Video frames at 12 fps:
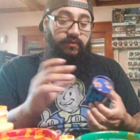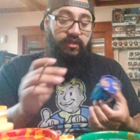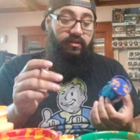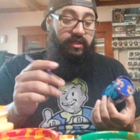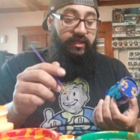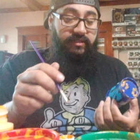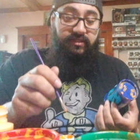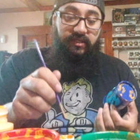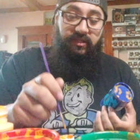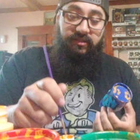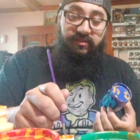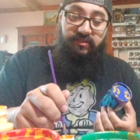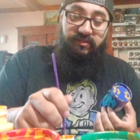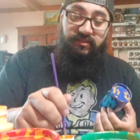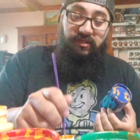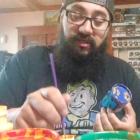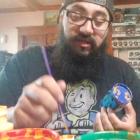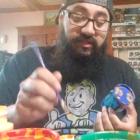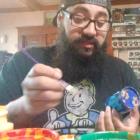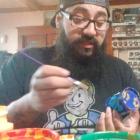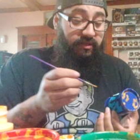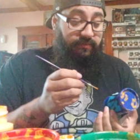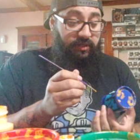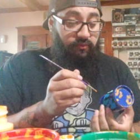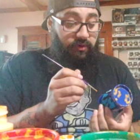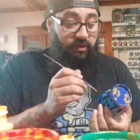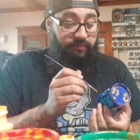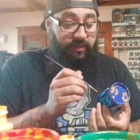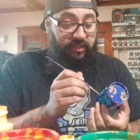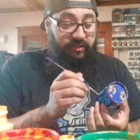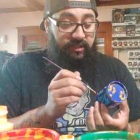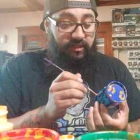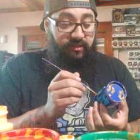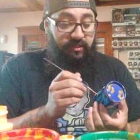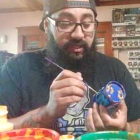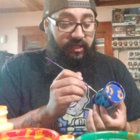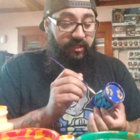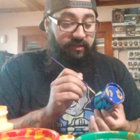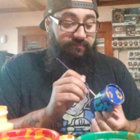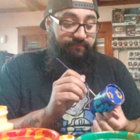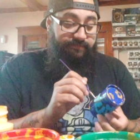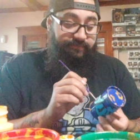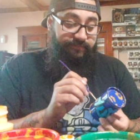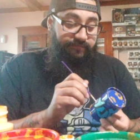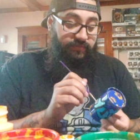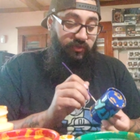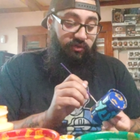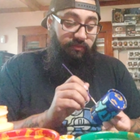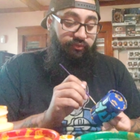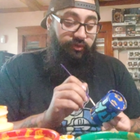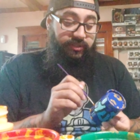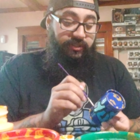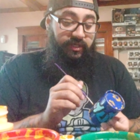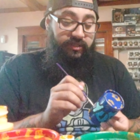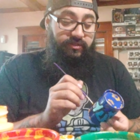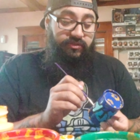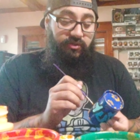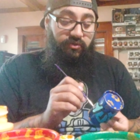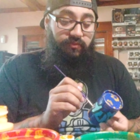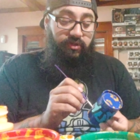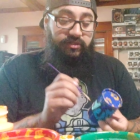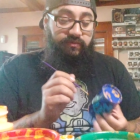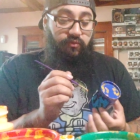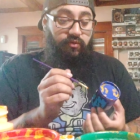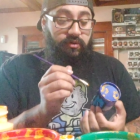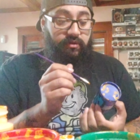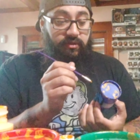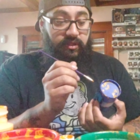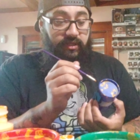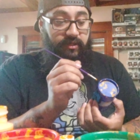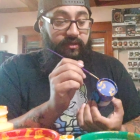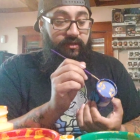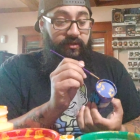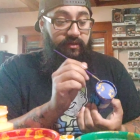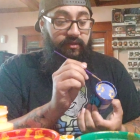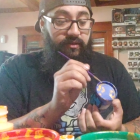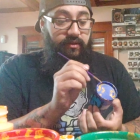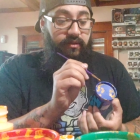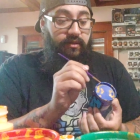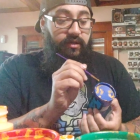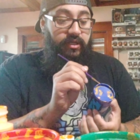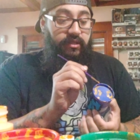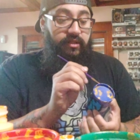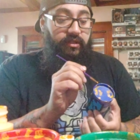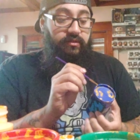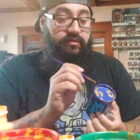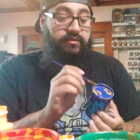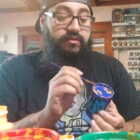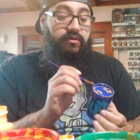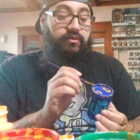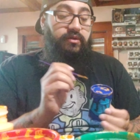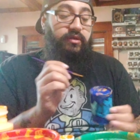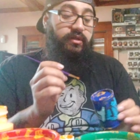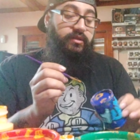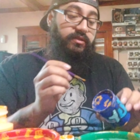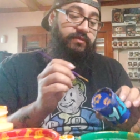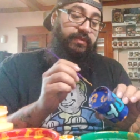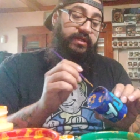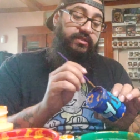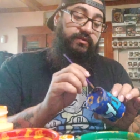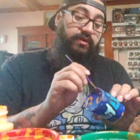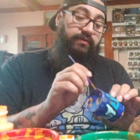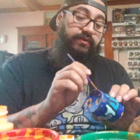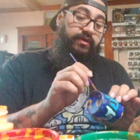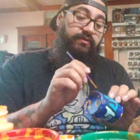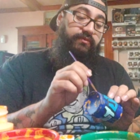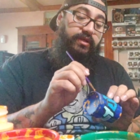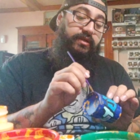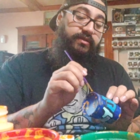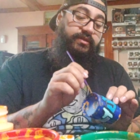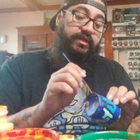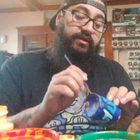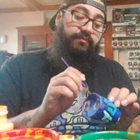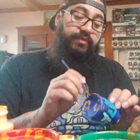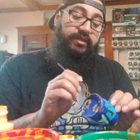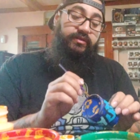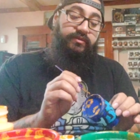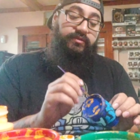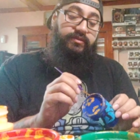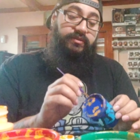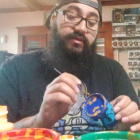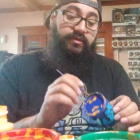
Like I said, this is it's a little bit of work, but at the end of the day, you'll appreciate it so much more. Like, they look so good, especially whenever you get ready to take your pictures.